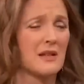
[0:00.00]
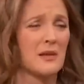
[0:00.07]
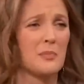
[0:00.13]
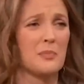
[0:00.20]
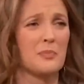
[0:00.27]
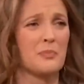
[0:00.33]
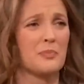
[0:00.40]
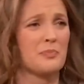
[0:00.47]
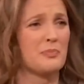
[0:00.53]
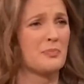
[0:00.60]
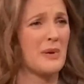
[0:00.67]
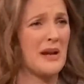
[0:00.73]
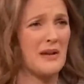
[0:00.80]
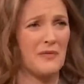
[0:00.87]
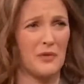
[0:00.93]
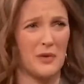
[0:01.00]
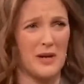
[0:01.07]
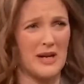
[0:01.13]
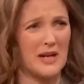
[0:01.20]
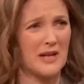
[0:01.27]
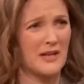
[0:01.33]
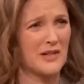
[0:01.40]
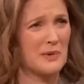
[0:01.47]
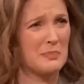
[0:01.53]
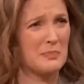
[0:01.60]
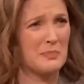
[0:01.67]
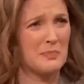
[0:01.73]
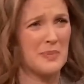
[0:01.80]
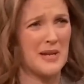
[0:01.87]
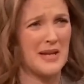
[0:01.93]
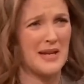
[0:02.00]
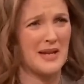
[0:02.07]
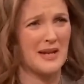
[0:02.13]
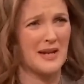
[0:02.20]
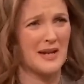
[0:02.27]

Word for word: Yes. The bravery. Oh my gosh, be.